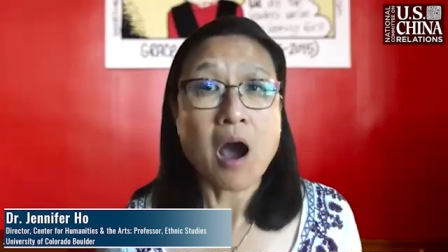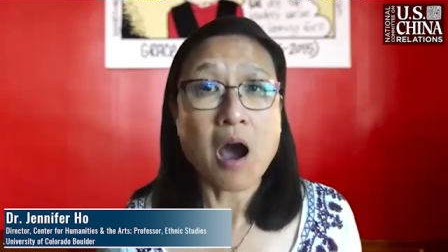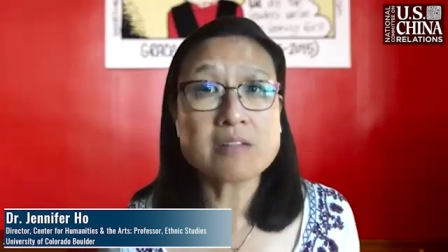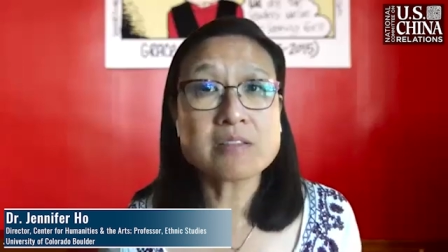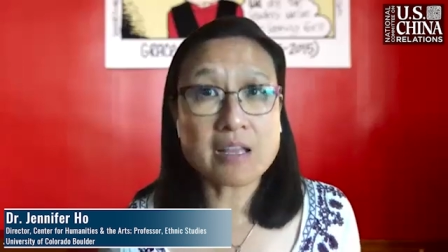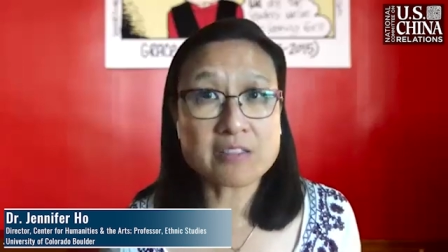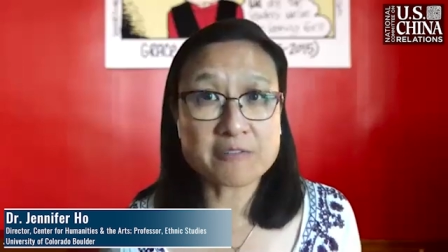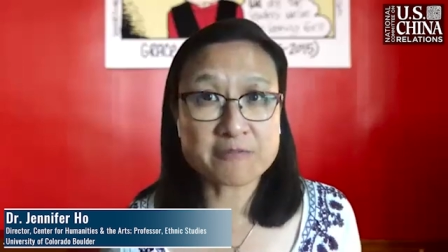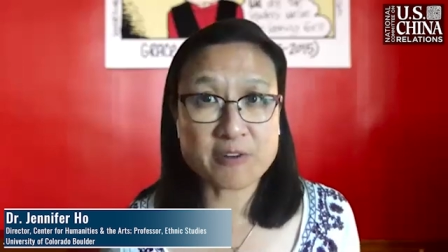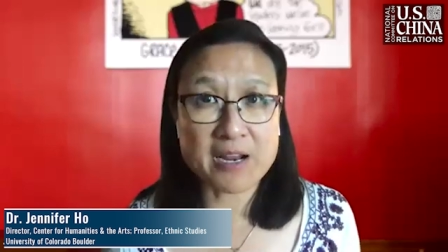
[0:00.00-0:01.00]
unlike the
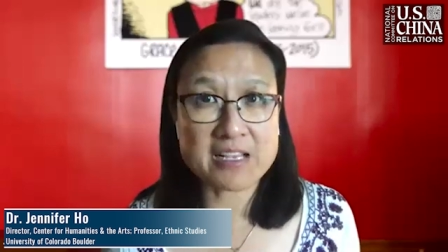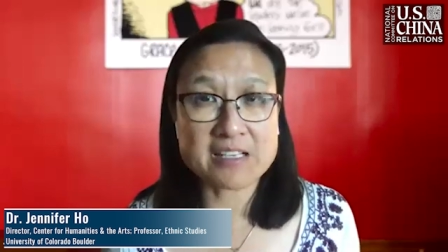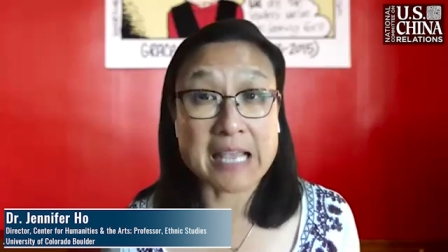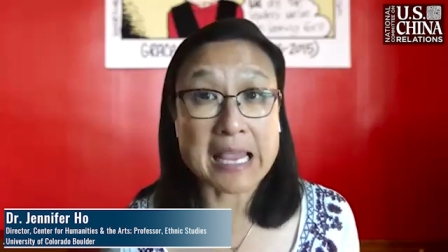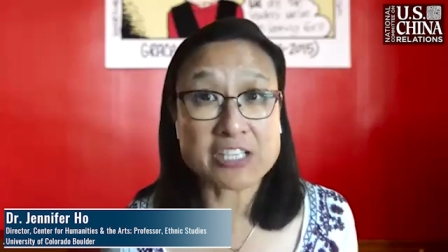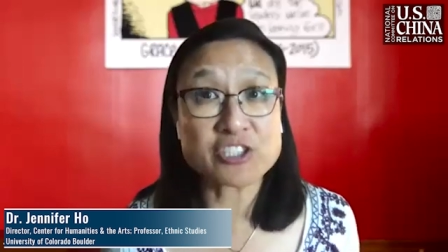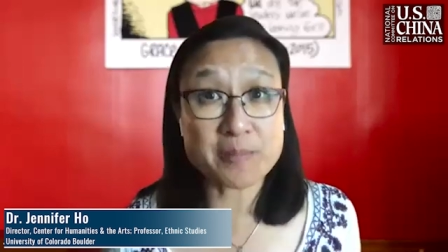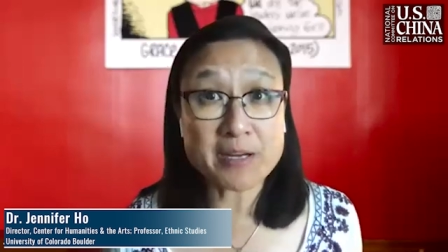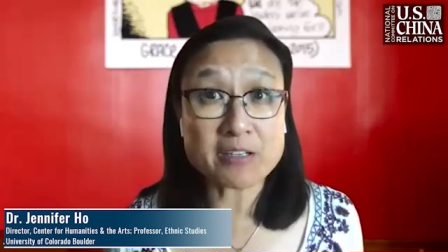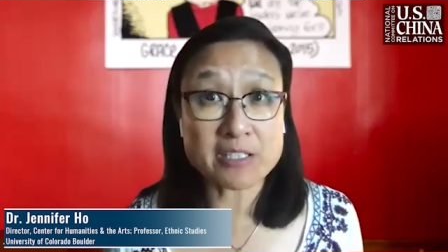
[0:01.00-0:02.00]
phrase Asian
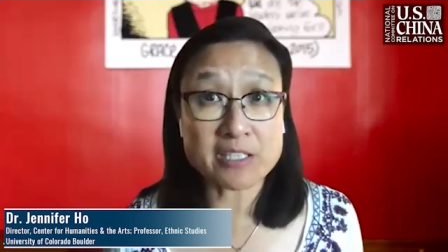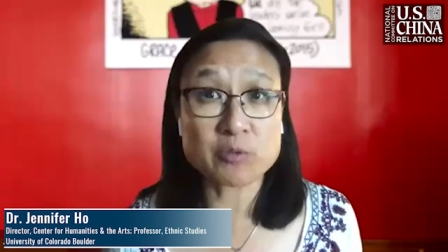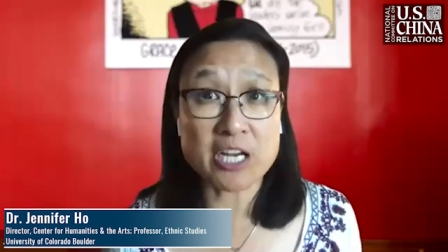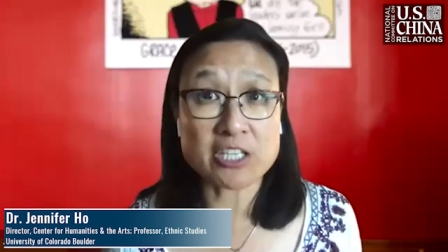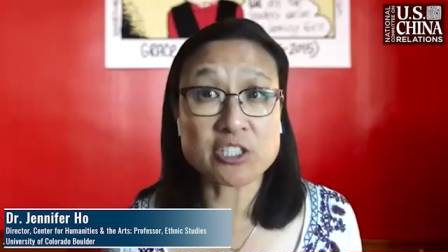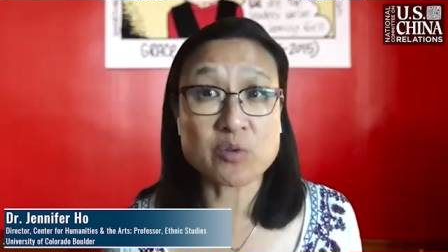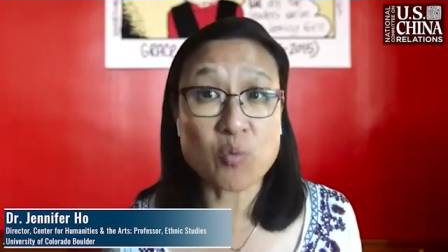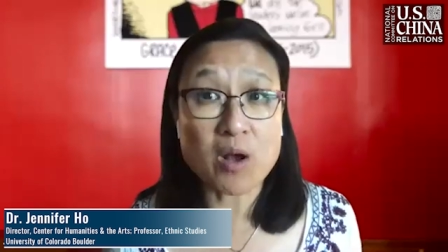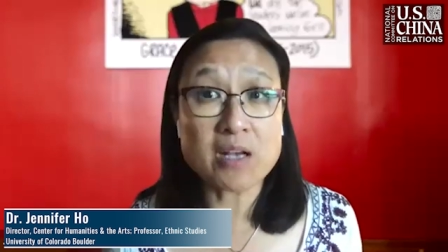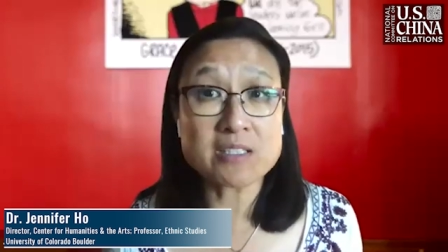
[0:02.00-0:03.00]
American, which actually
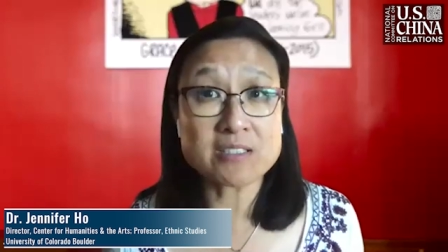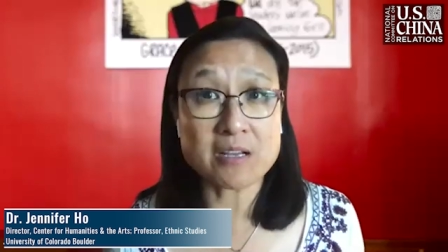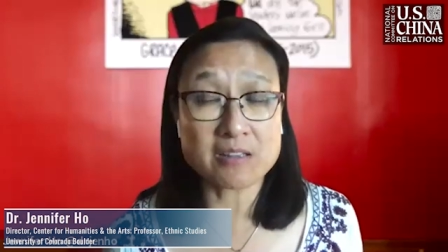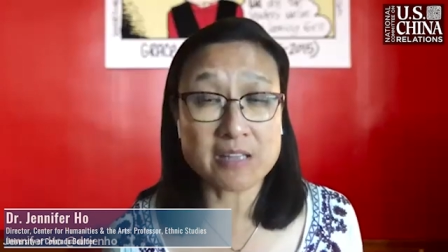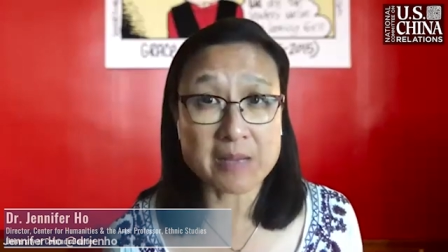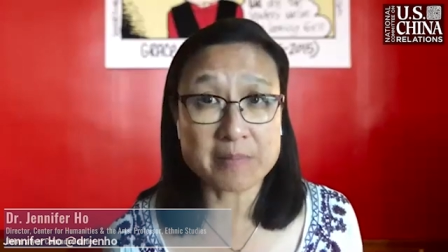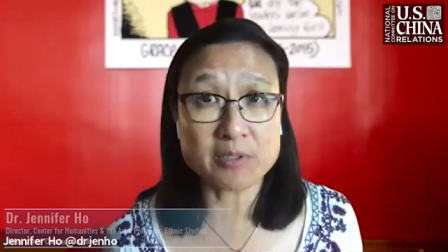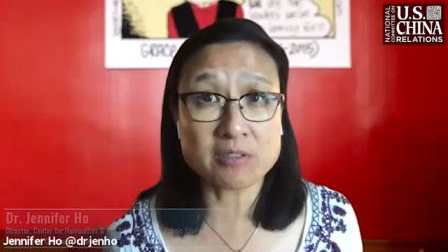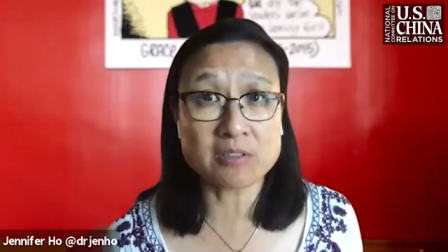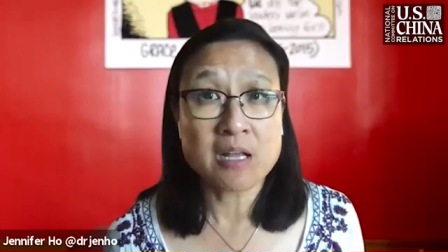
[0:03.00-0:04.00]
was a
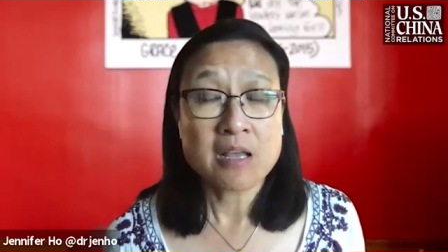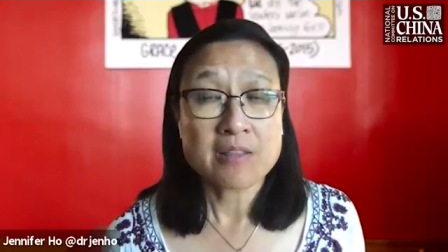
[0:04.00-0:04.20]
label